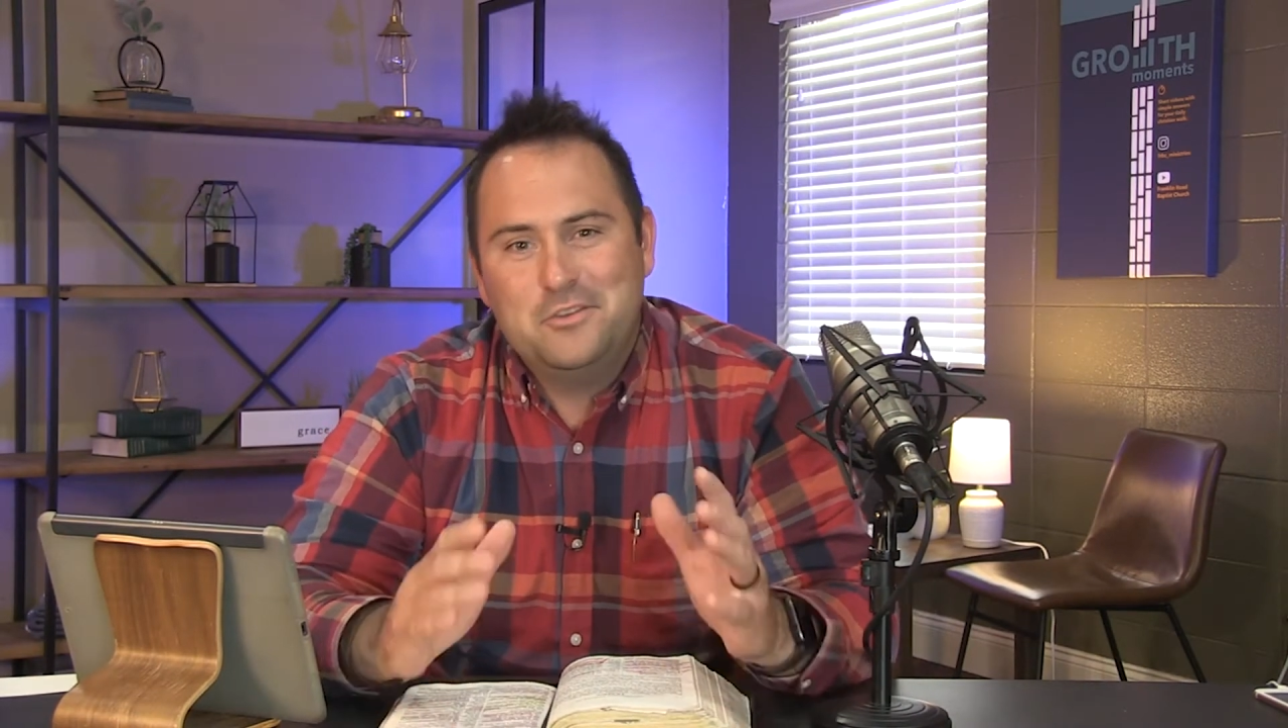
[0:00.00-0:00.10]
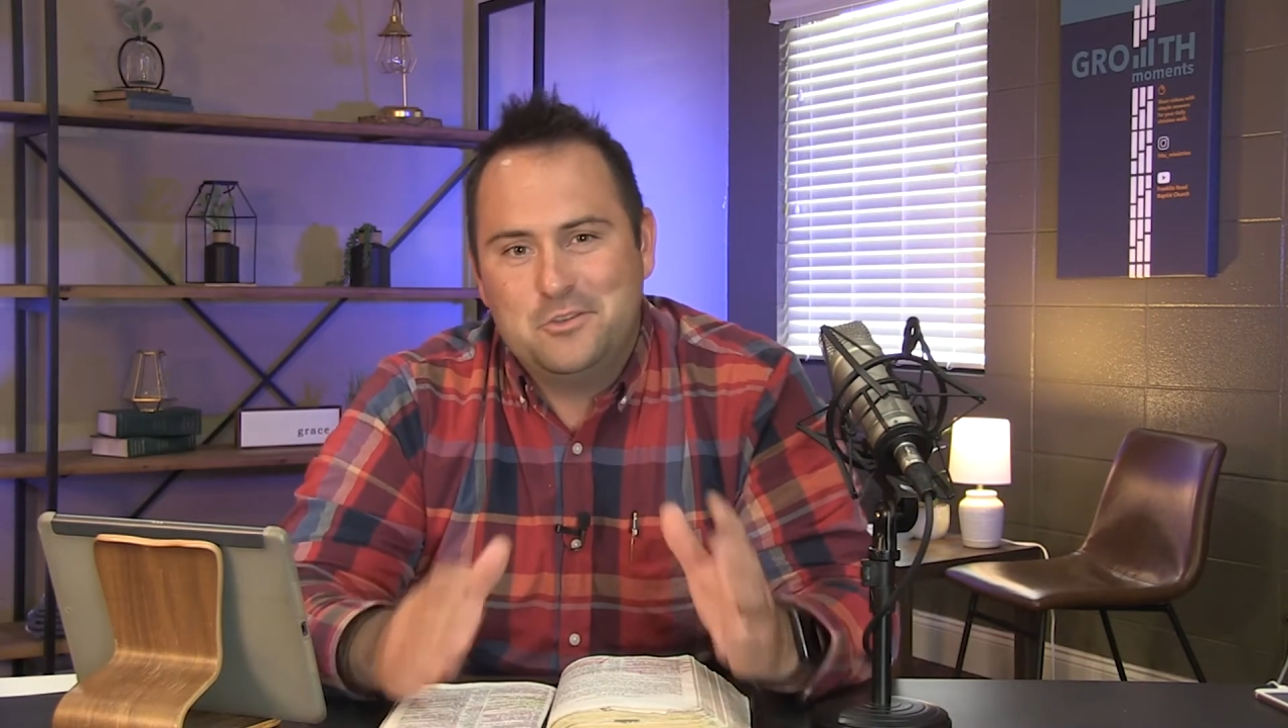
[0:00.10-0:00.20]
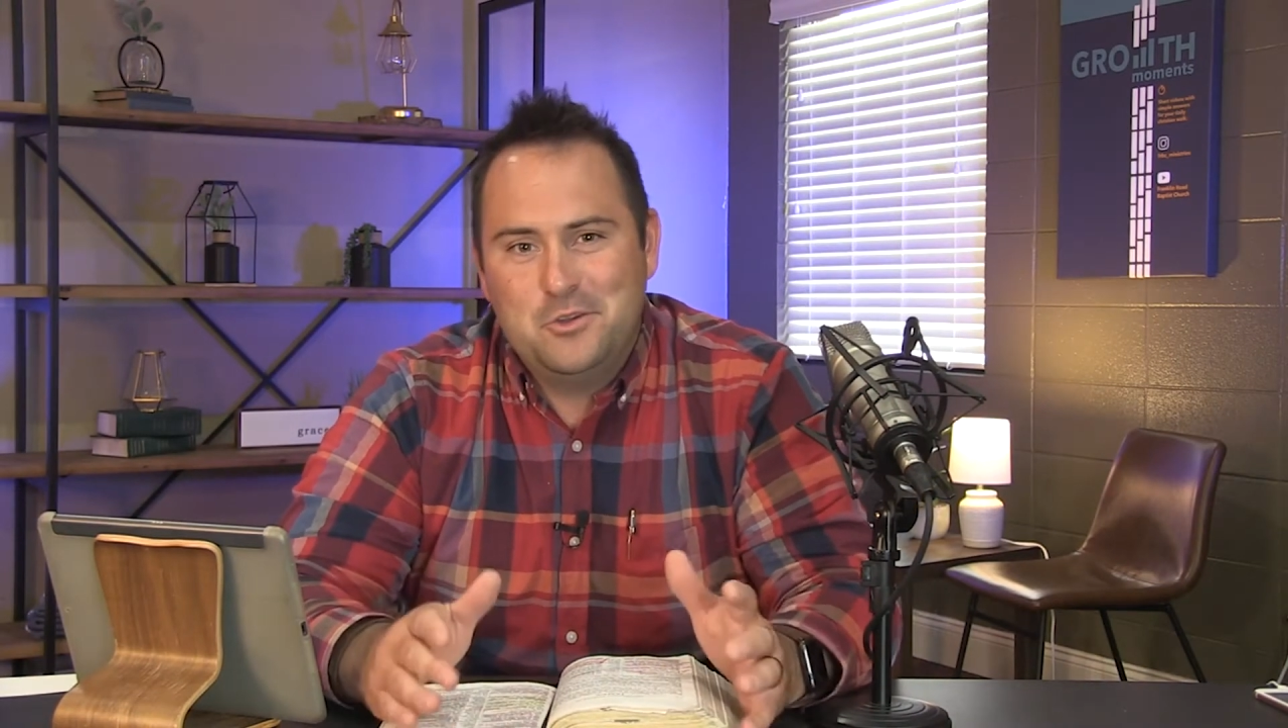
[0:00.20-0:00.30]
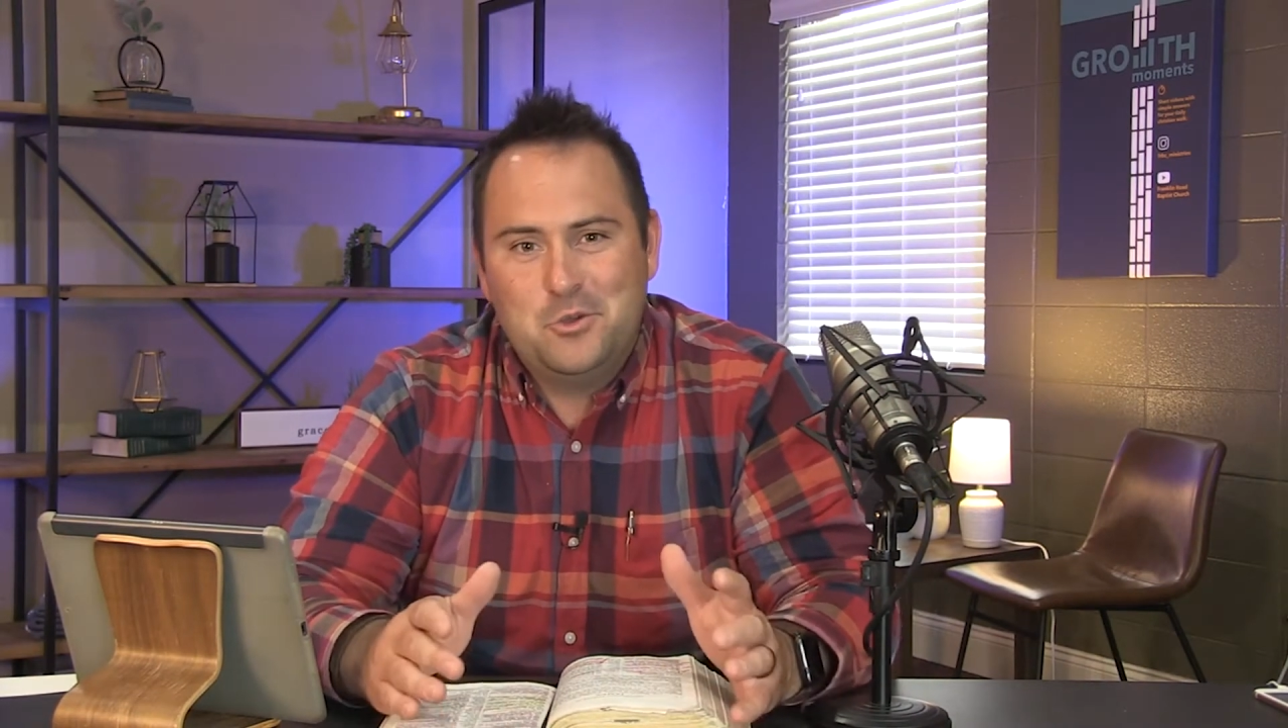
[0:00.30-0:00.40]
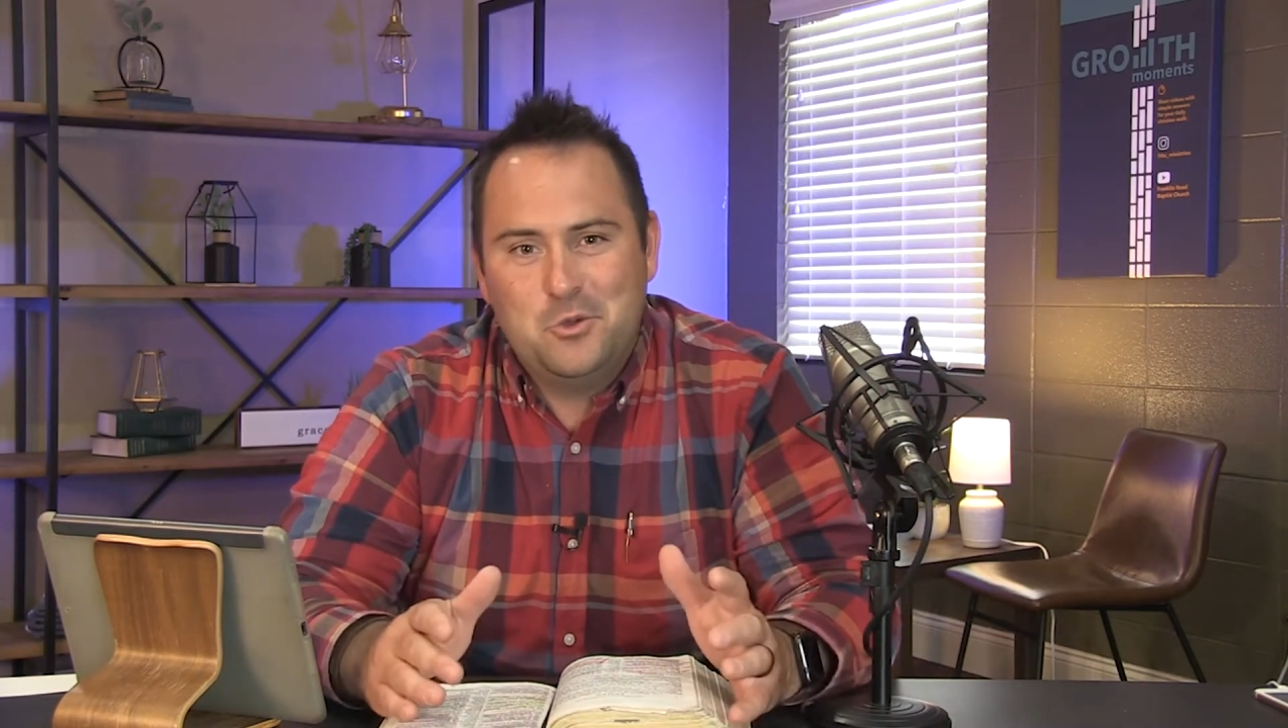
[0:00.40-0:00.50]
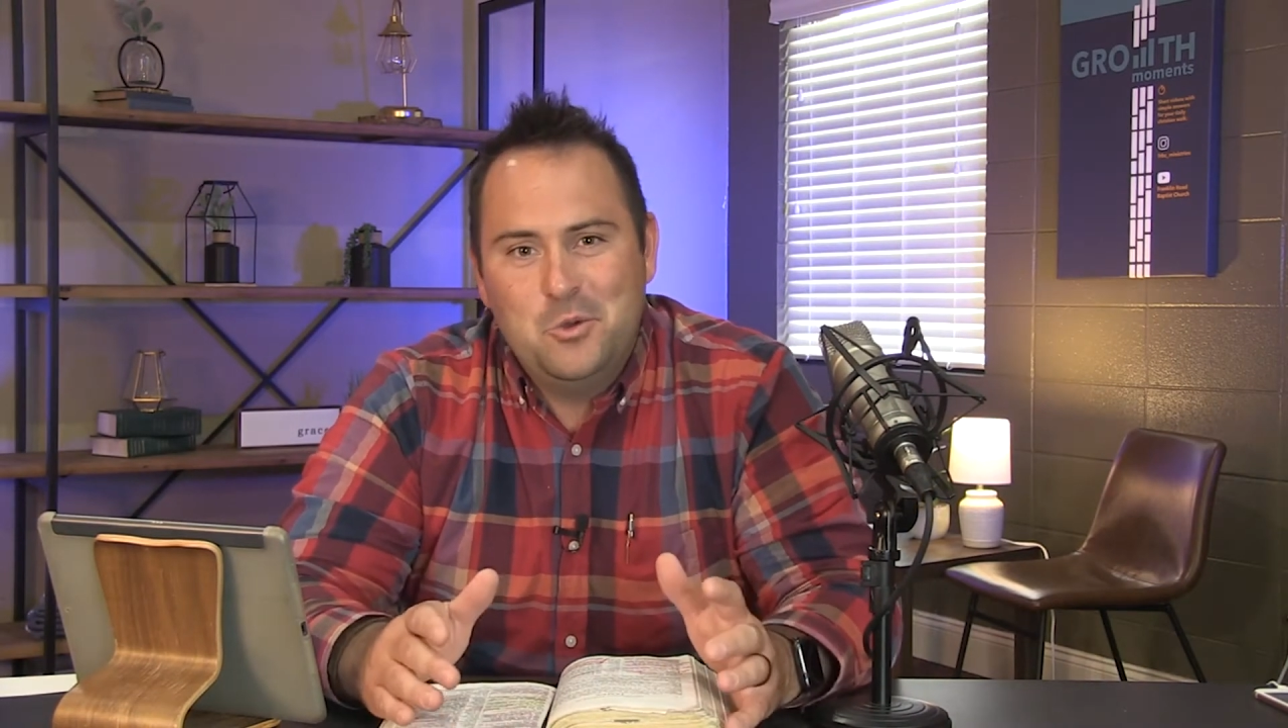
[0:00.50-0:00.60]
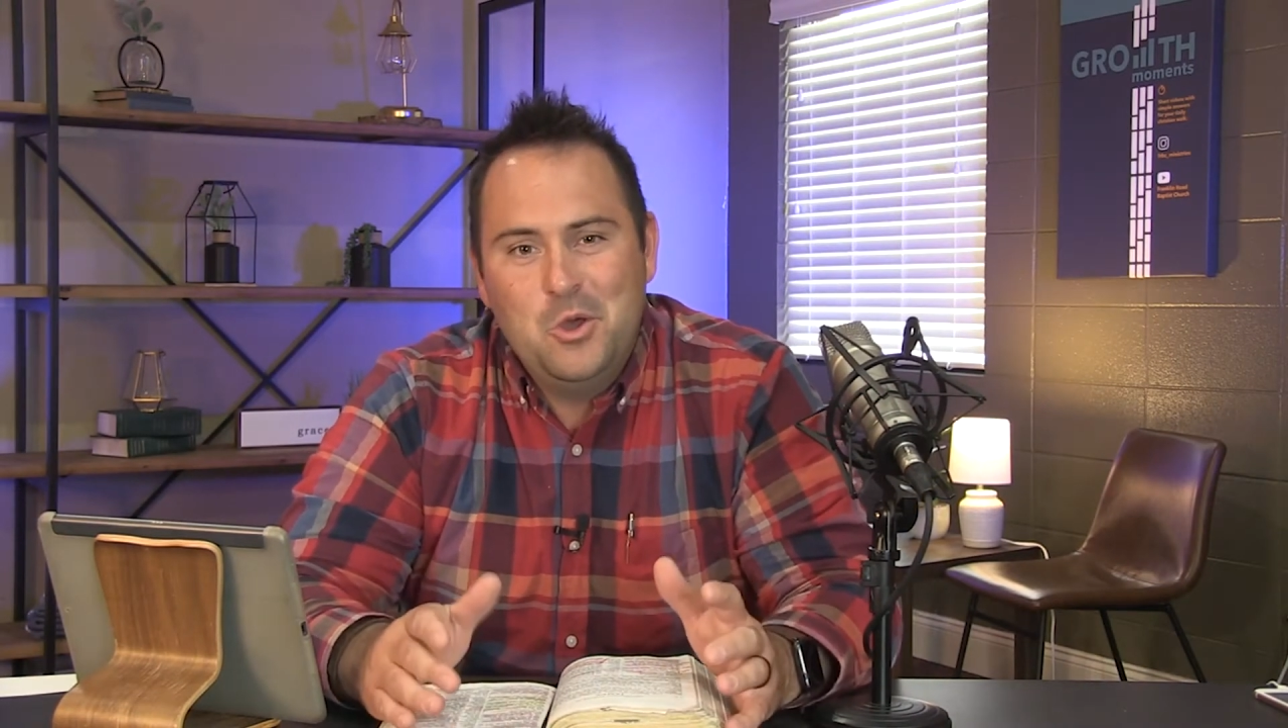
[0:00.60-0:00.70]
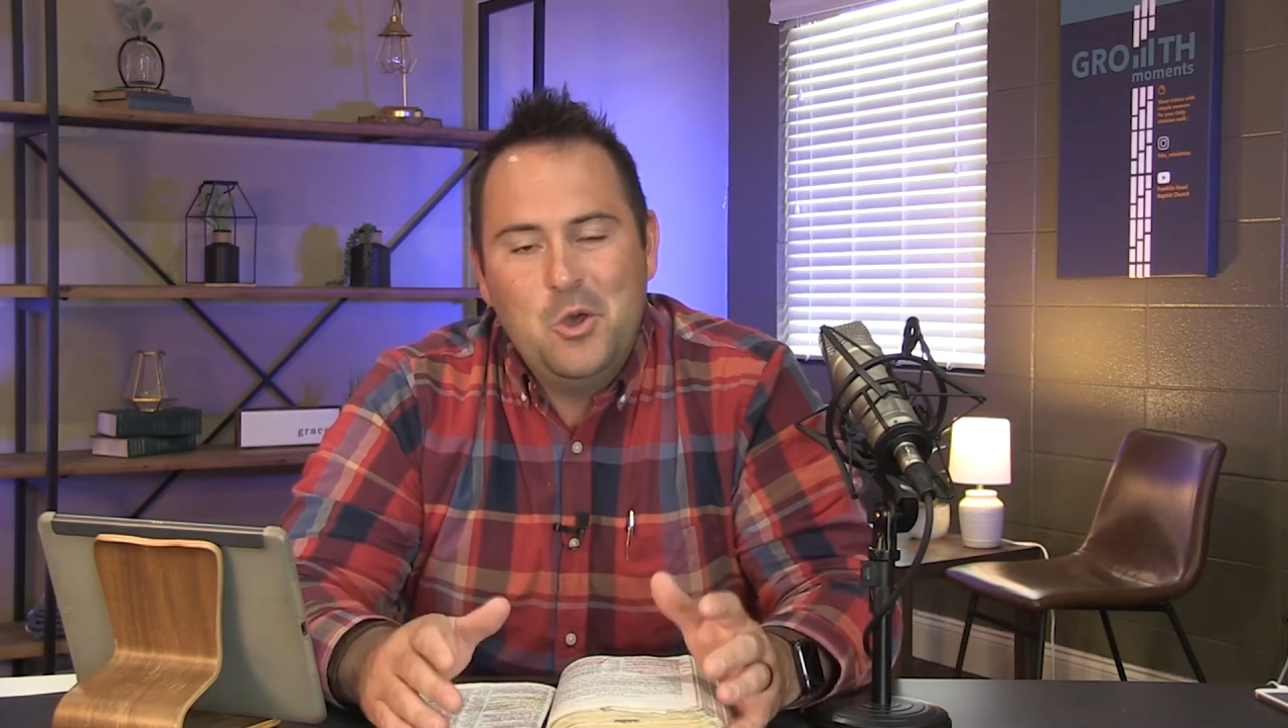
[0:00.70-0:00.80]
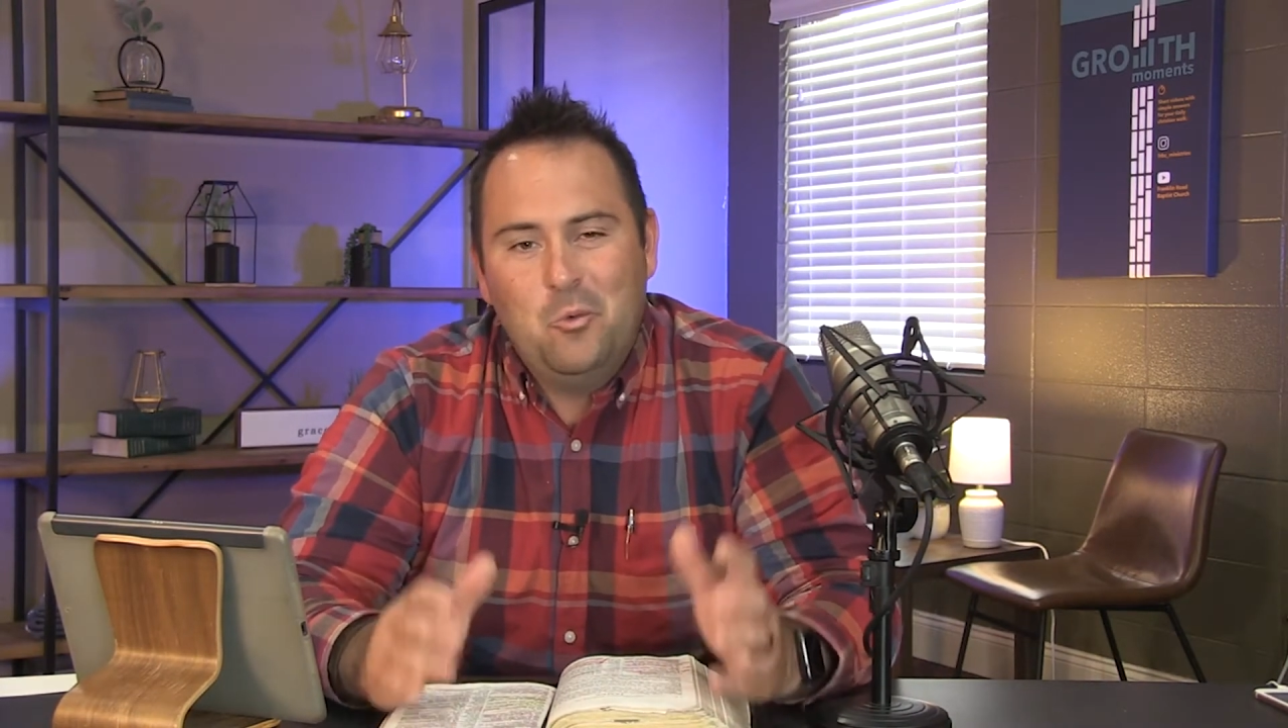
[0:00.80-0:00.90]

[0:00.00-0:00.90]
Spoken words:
do